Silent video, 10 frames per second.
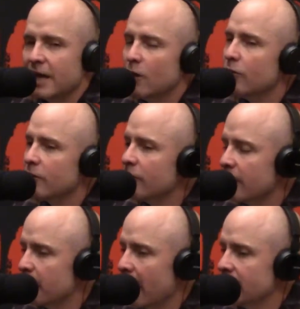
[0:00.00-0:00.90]
You know the other
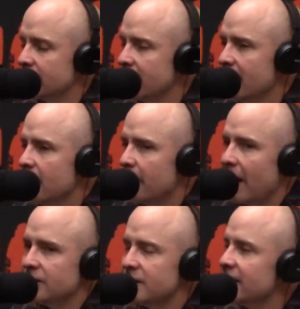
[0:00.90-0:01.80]
thing,
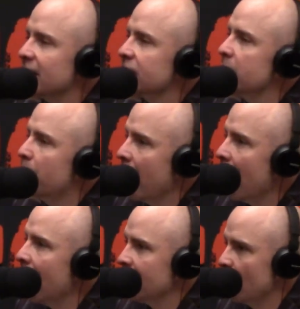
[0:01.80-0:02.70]
passion's actually
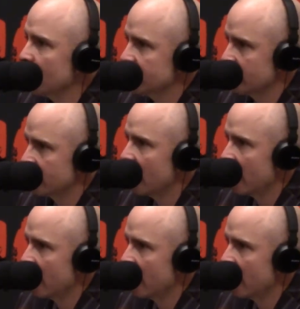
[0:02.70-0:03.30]
bad most of the time.